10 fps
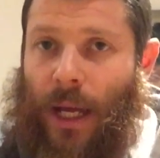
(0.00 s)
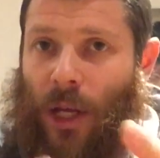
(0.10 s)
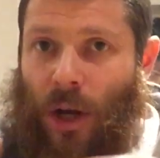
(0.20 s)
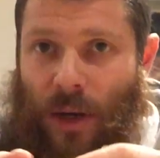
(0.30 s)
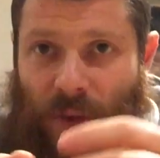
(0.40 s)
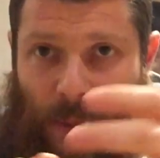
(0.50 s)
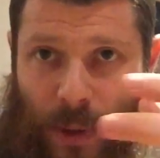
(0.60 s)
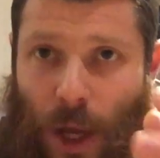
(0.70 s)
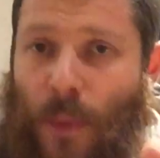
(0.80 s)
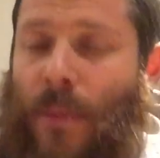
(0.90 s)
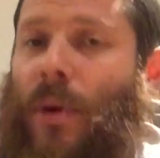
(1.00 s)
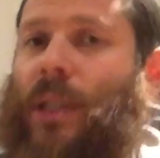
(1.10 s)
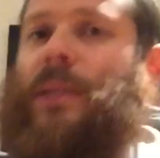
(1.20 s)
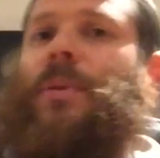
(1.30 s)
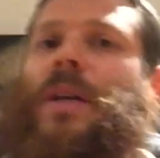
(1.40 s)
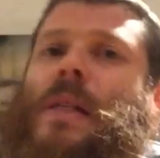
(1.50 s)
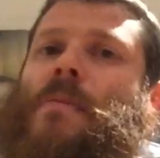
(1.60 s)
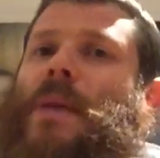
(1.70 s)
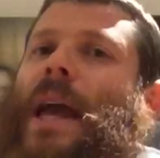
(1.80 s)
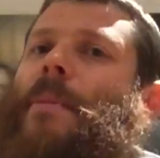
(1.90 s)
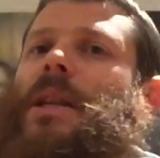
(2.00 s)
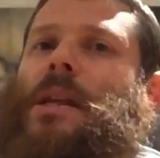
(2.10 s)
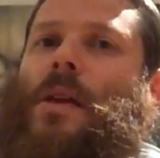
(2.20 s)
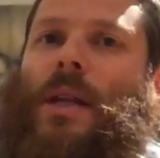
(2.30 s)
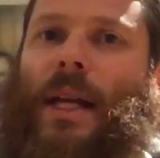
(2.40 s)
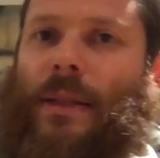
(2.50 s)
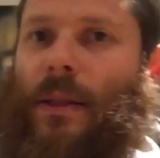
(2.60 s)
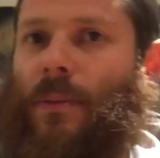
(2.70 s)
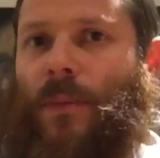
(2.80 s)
kind of hippie, open-minded person become a neo-Nazi?